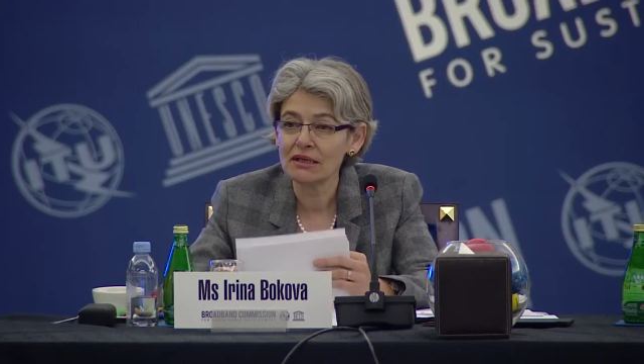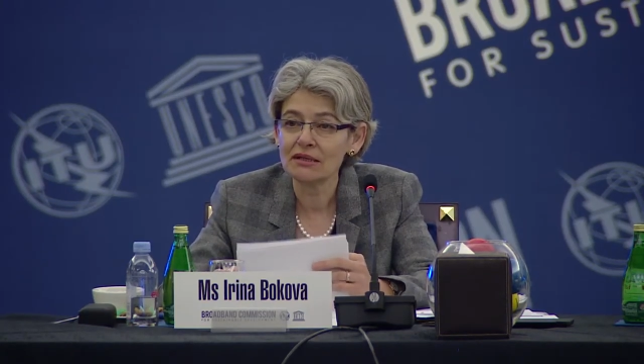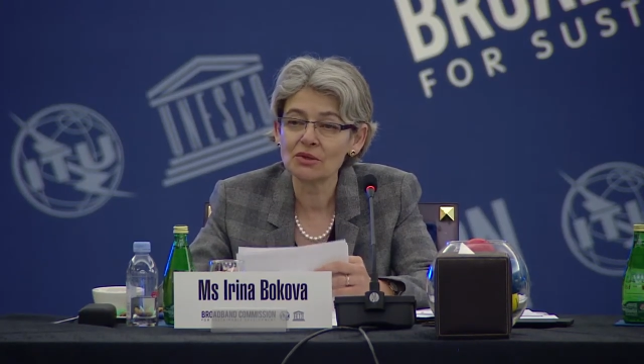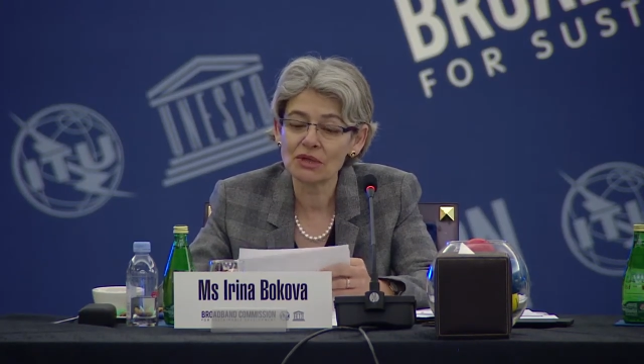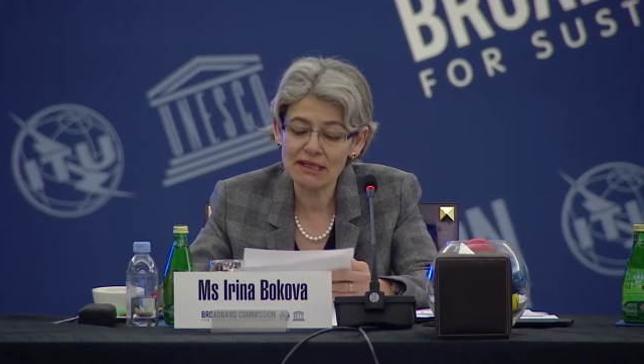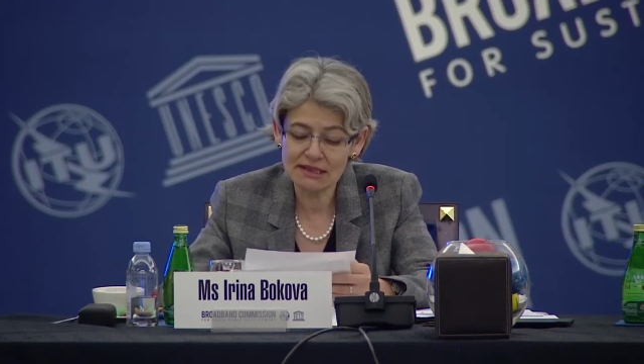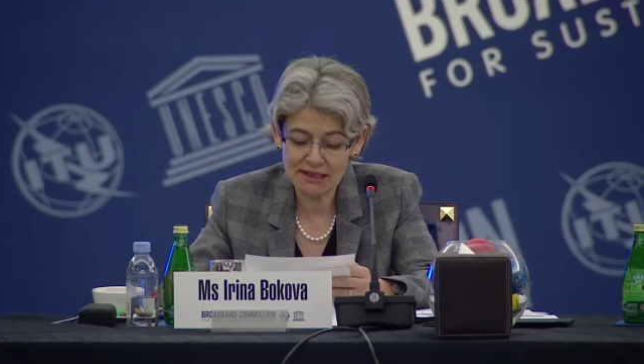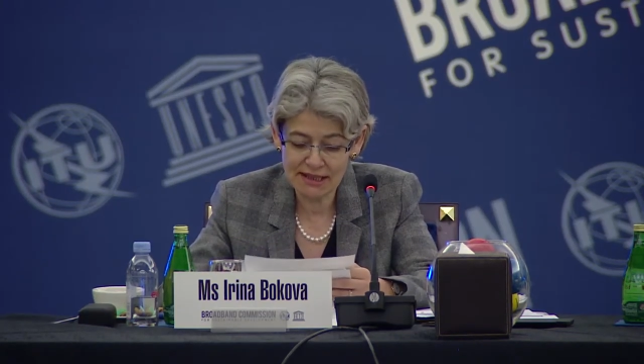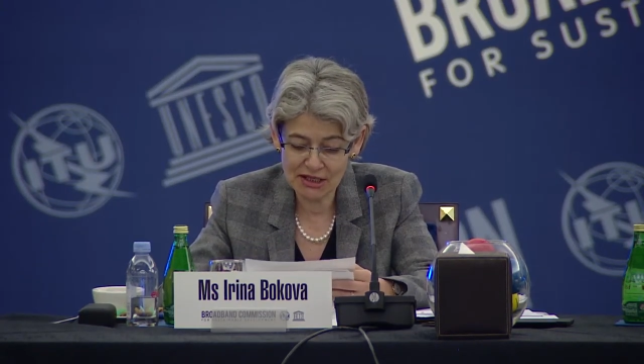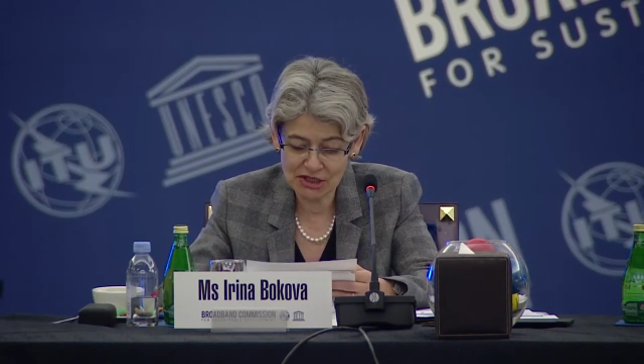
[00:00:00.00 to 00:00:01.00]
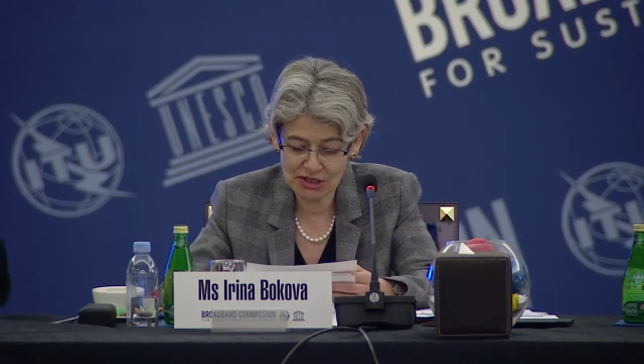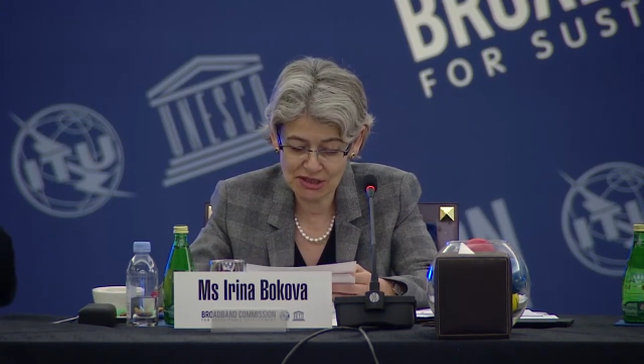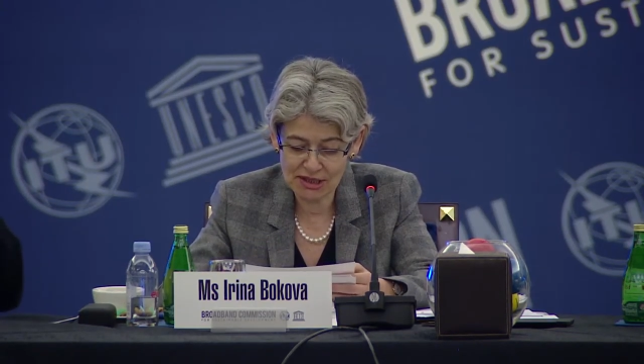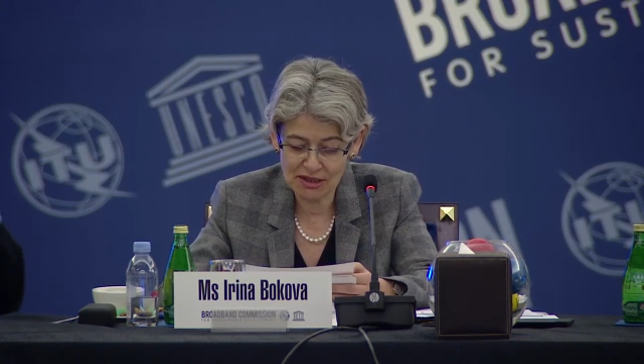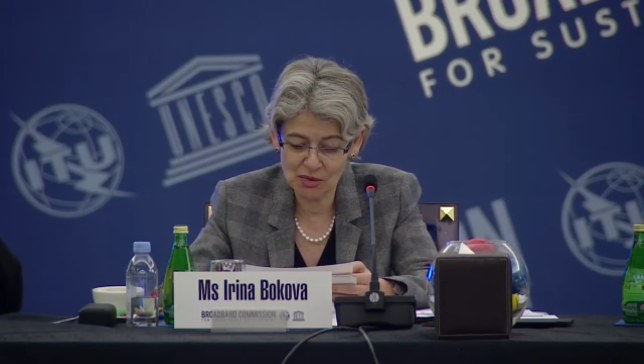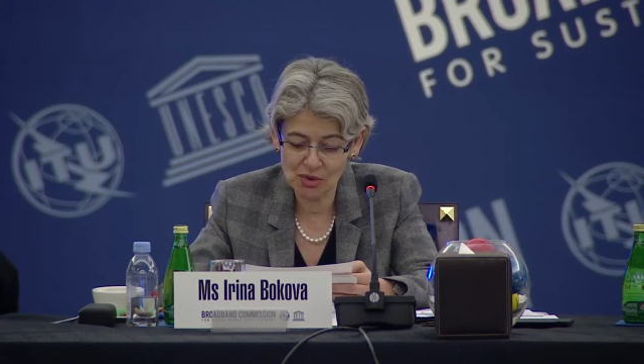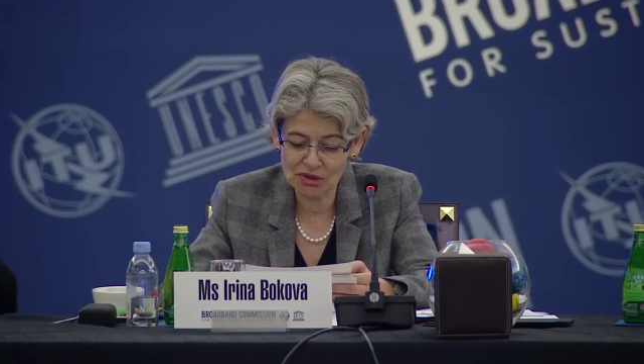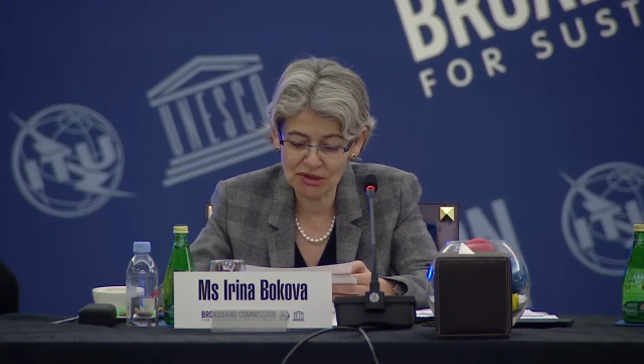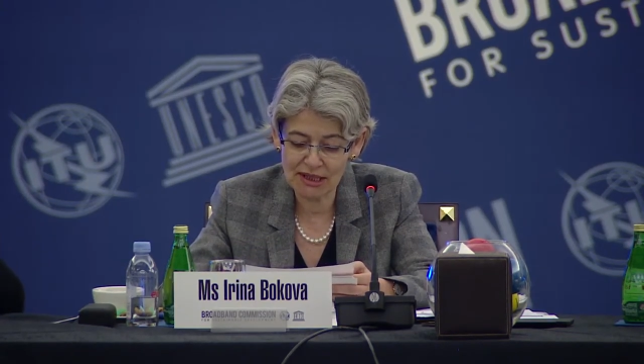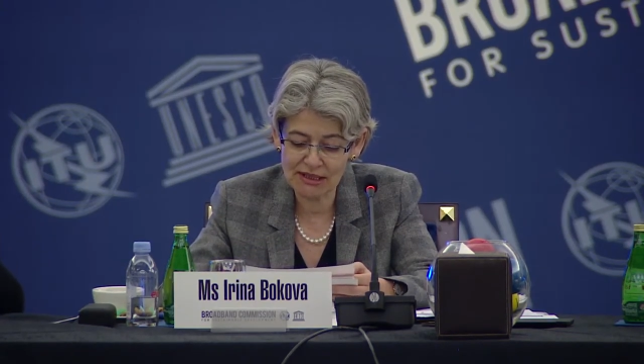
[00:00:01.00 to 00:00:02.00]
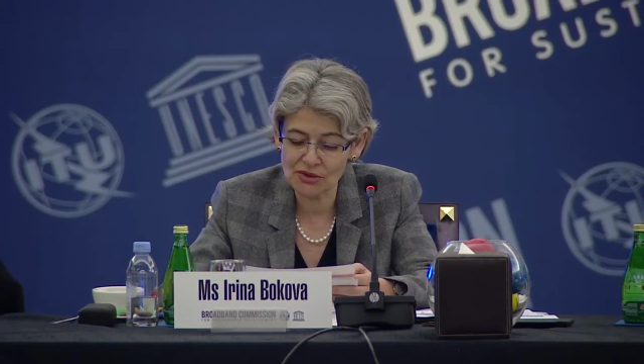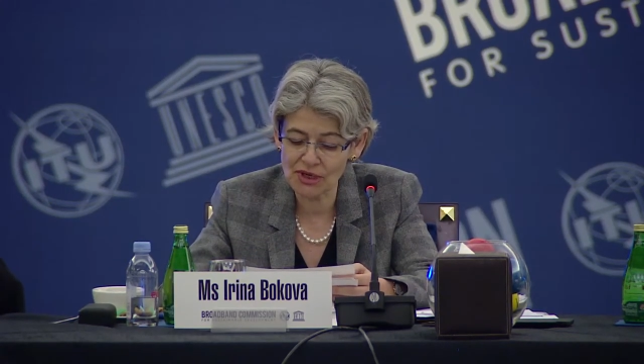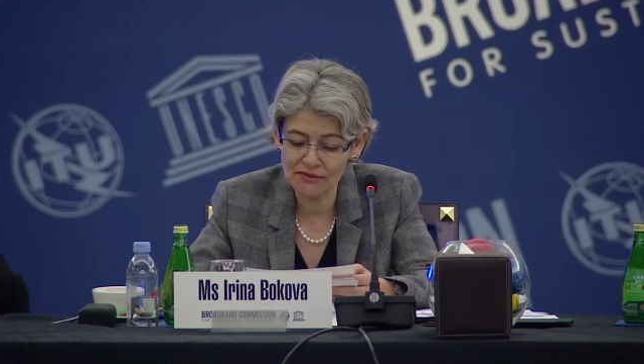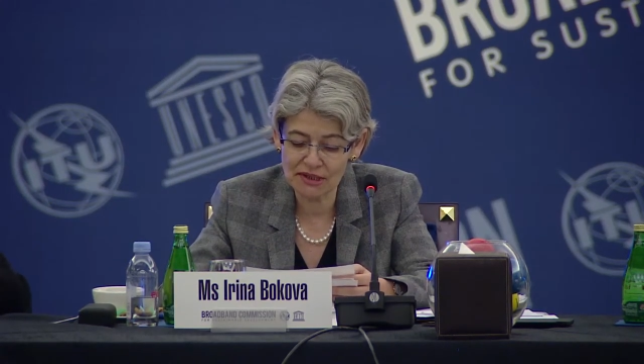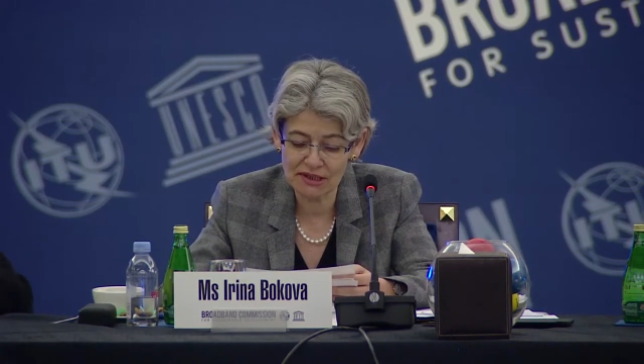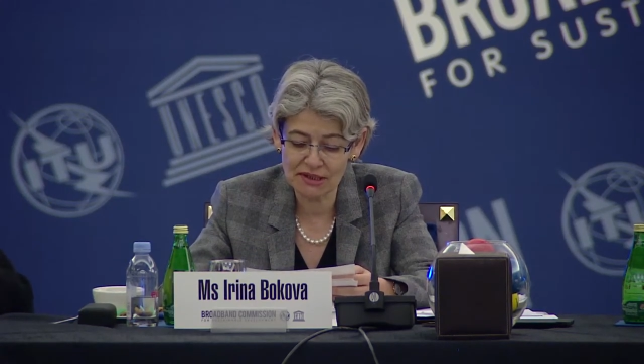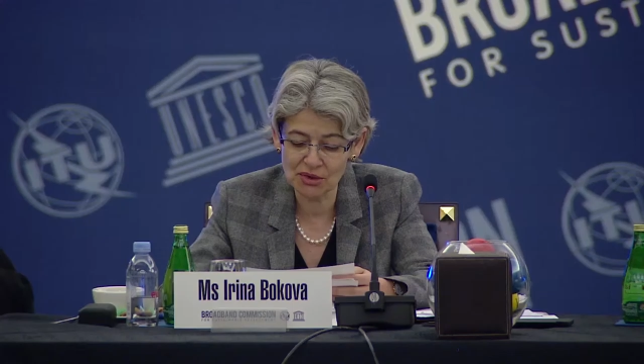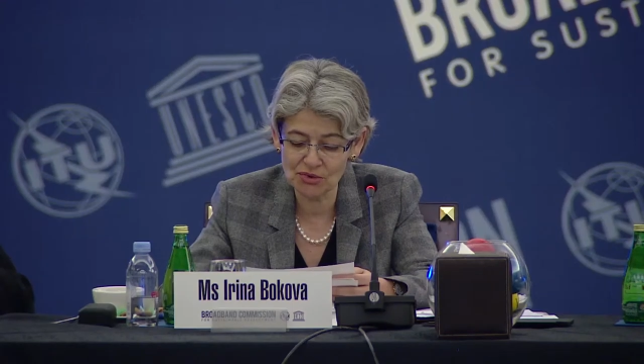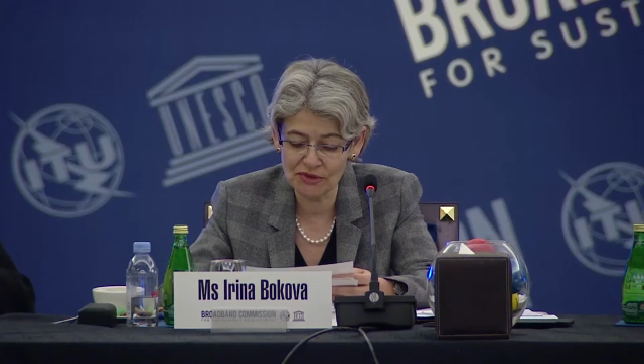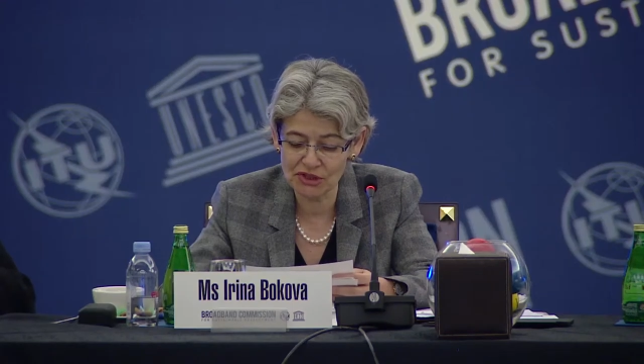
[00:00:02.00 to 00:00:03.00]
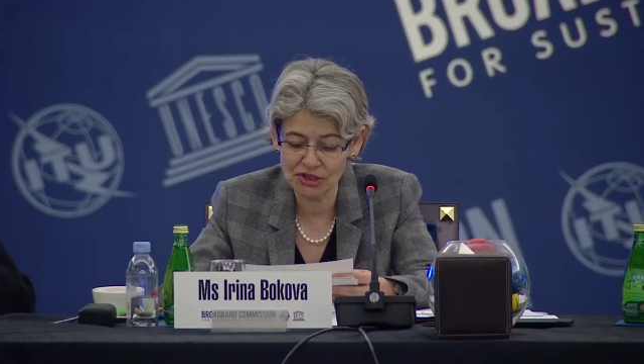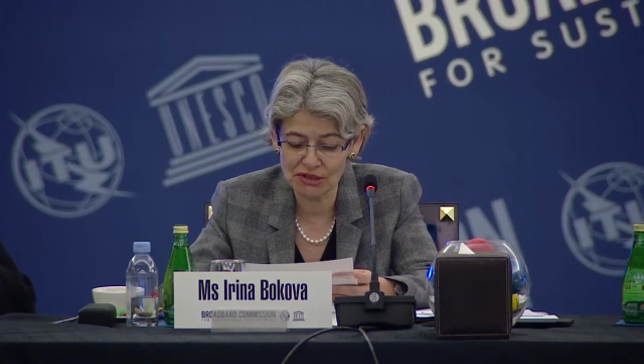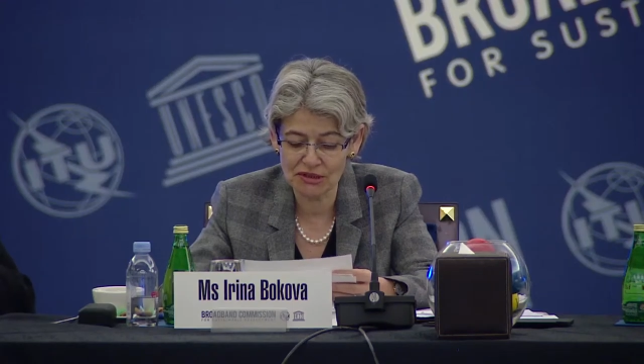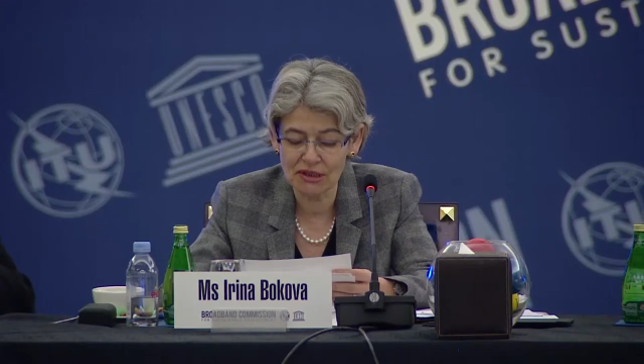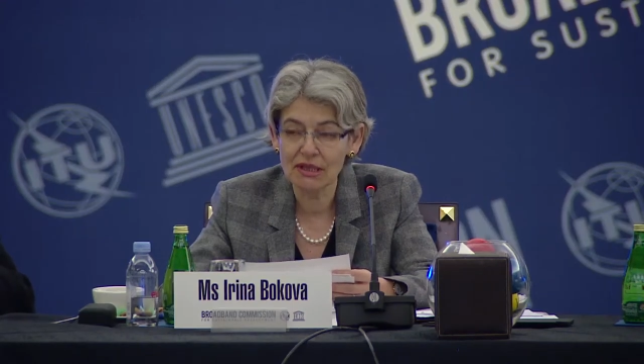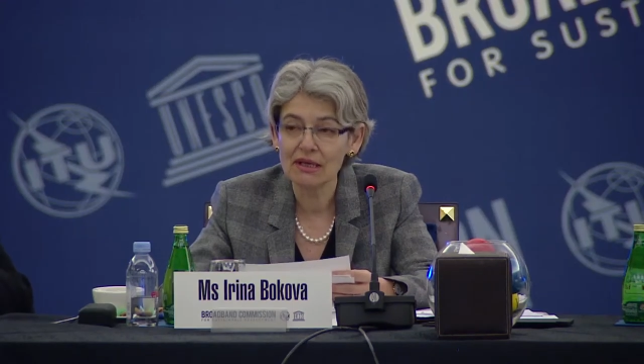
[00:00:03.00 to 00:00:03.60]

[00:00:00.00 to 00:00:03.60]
the United Nations and the world has crafted a new vision